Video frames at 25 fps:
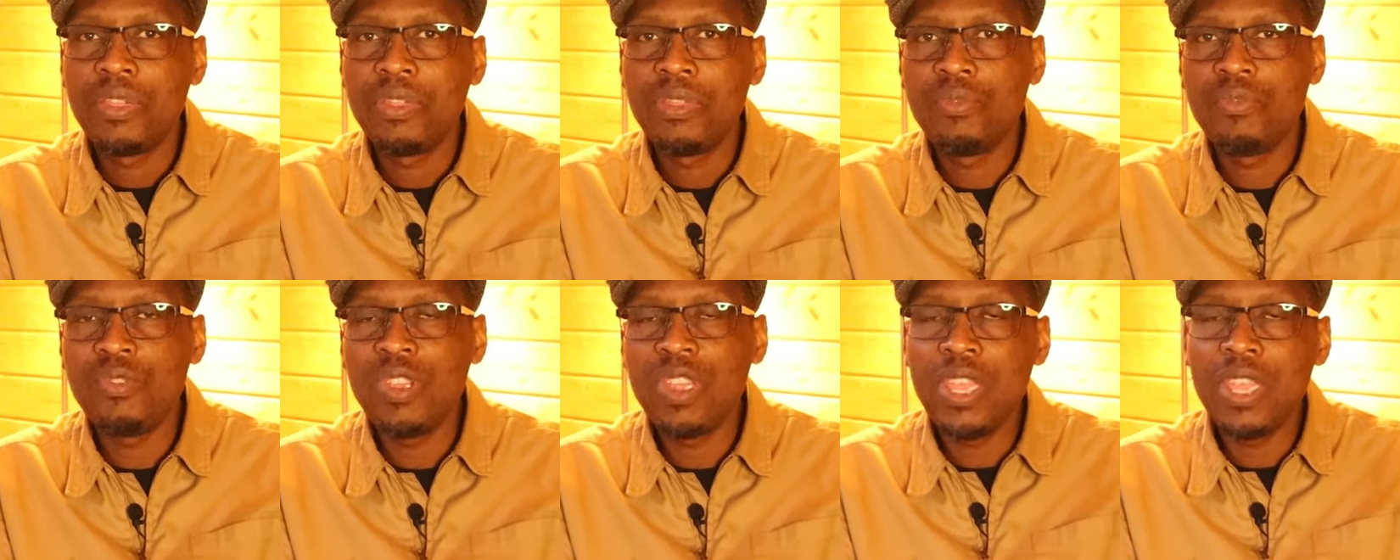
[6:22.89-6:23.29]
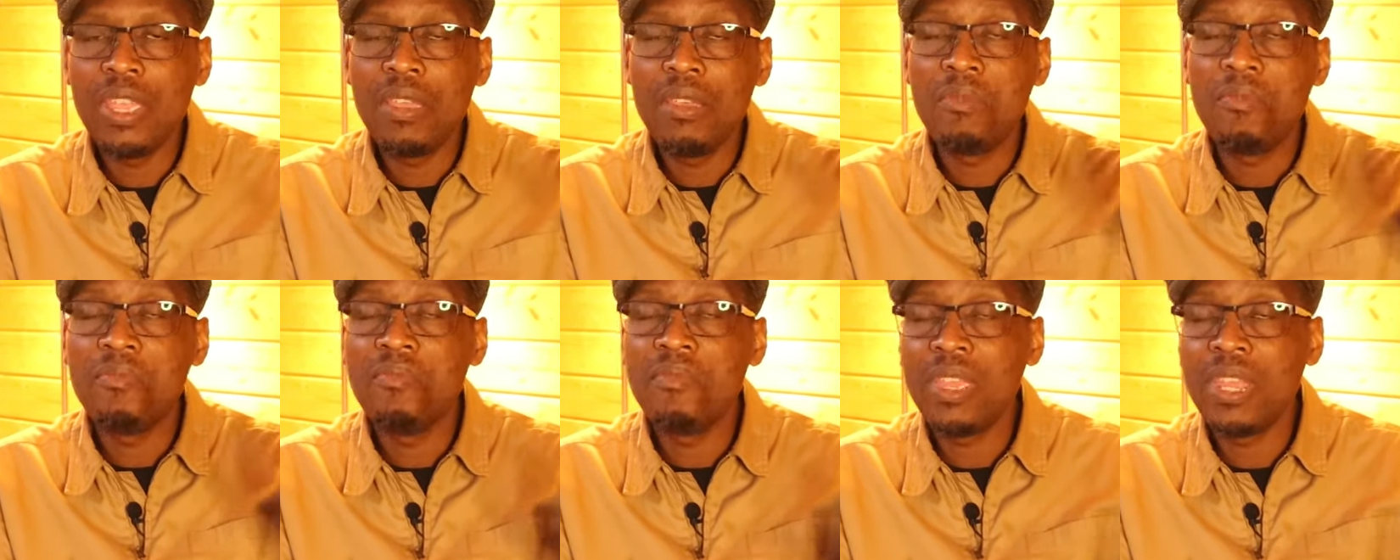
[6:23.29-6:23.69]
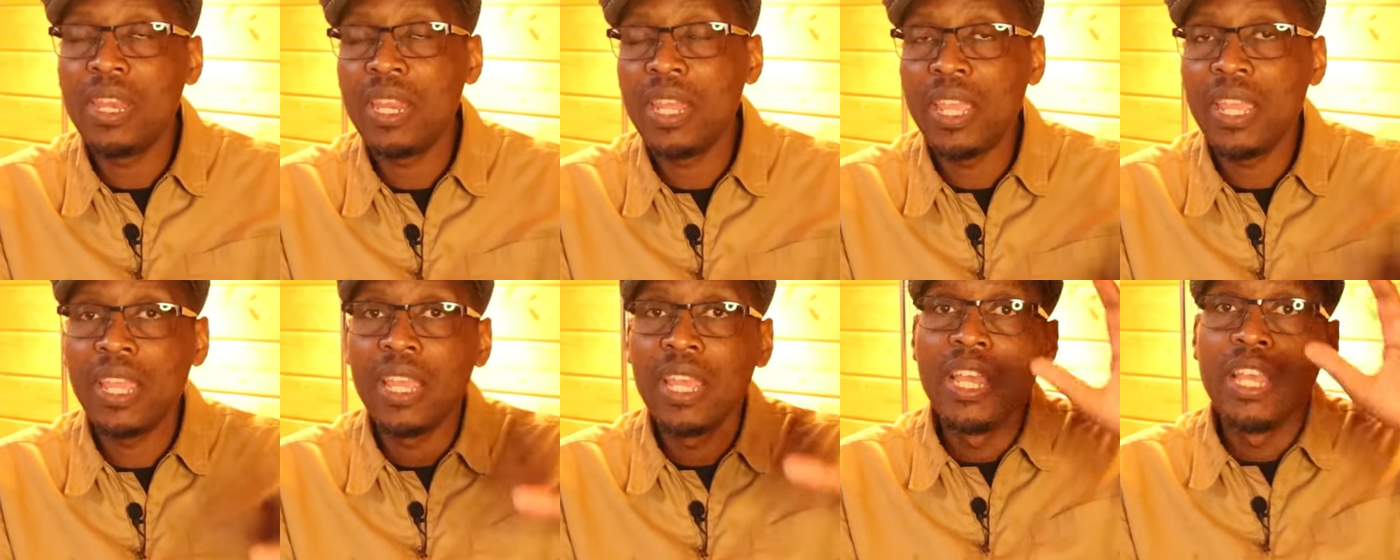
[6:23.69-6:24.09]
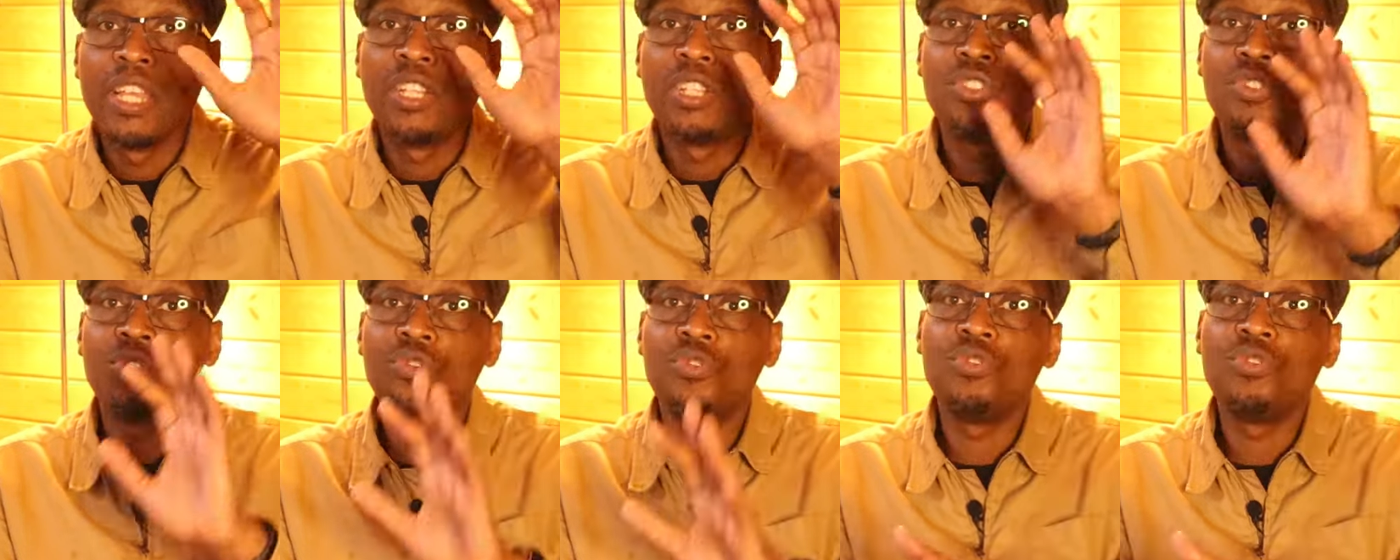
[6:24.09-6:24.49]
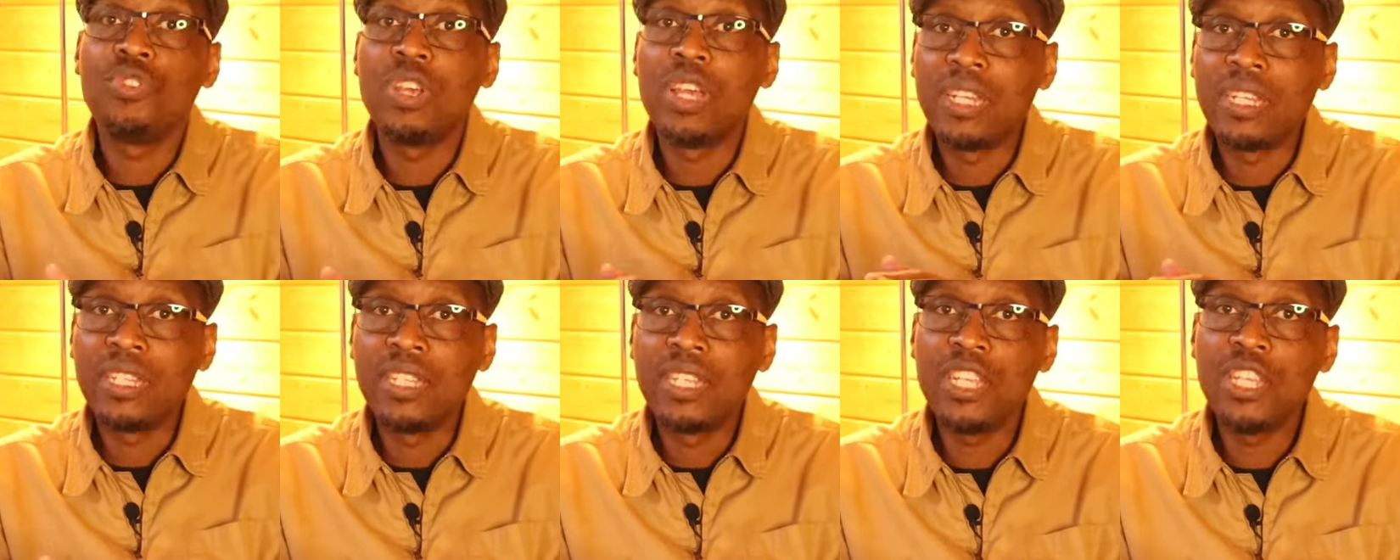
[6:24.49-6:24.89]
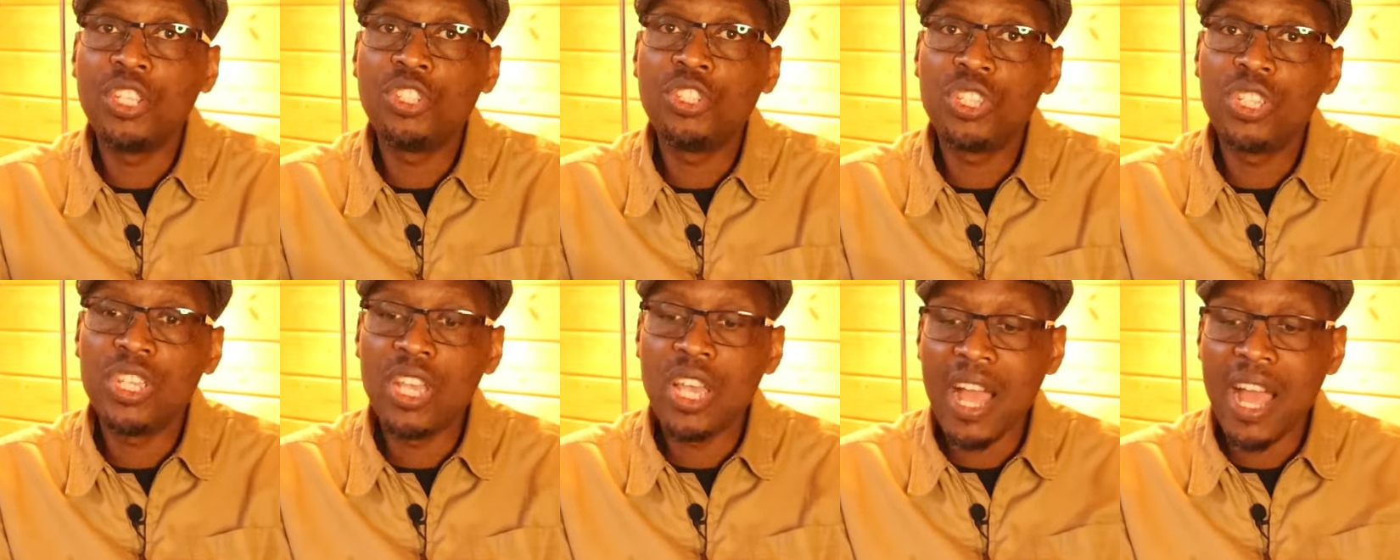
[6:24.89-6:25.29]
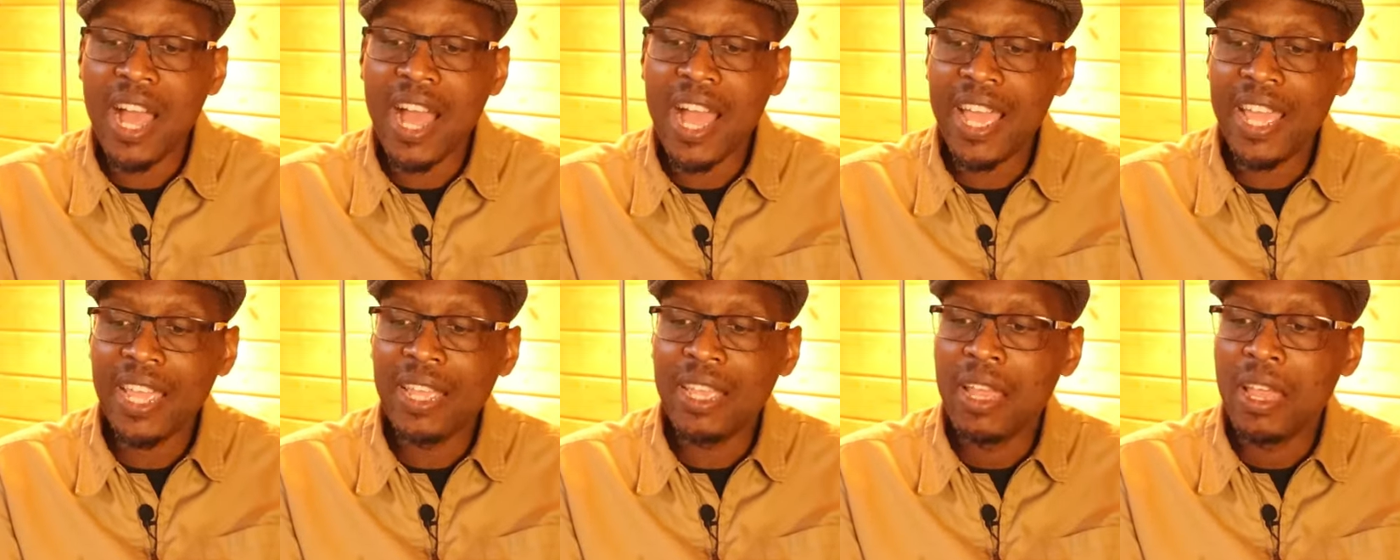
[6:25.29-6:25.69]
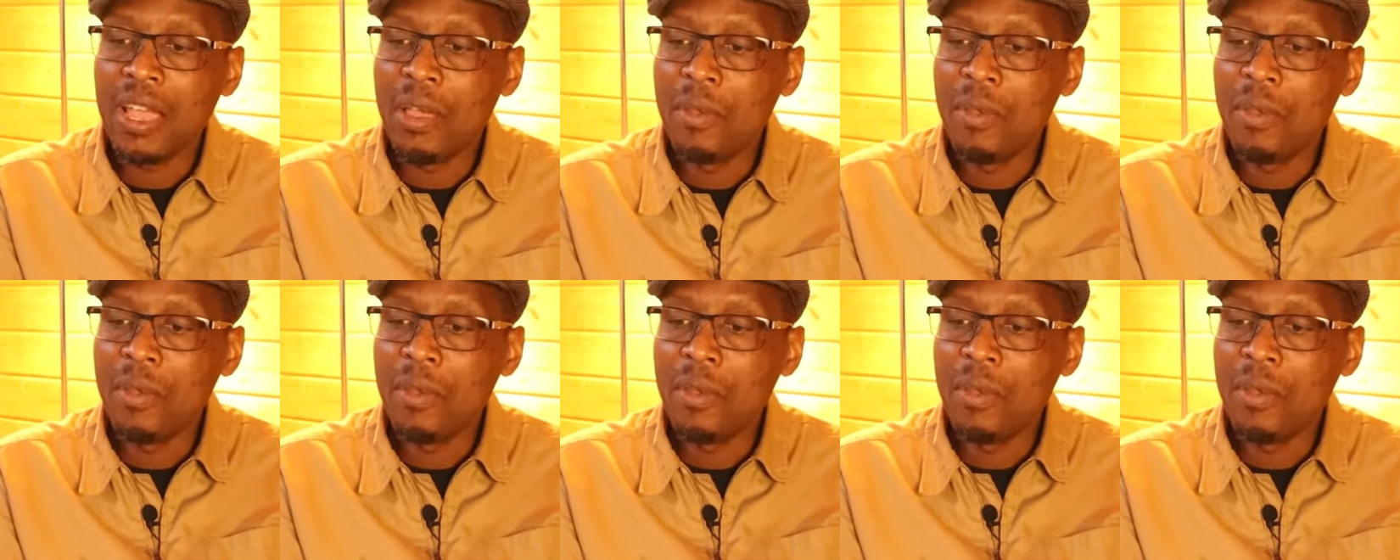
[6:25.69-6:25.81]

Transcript: 3 Mini, to a DJI